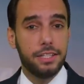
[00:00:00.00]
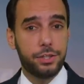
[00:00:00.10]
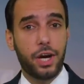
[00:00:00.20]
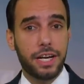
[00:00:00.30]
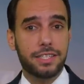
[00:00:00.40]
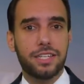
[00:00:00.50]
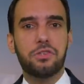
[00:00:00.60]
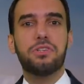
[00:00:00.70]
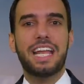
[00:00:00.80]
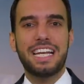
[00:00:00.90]
China
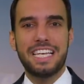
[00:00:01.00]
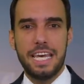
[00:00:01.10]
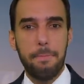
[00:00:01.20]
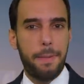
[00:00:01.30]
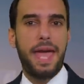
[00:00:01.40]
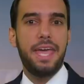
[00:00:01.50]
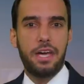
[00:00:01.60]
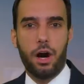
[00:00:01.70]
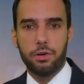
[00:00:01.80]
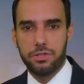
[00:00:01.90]
Uncensored can keep
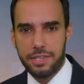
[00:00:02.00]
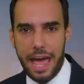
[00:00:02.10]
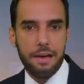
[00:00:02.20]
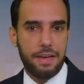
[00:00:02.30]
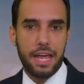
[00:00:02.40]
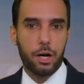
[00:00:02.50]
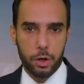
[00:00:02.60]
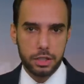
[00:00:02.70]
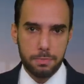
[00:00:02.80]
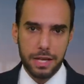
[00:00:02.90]
paying our staff and
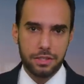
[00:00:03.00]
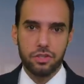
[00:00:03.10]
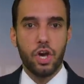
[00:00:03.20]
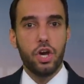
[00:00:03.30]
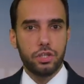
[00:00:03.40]
our expenses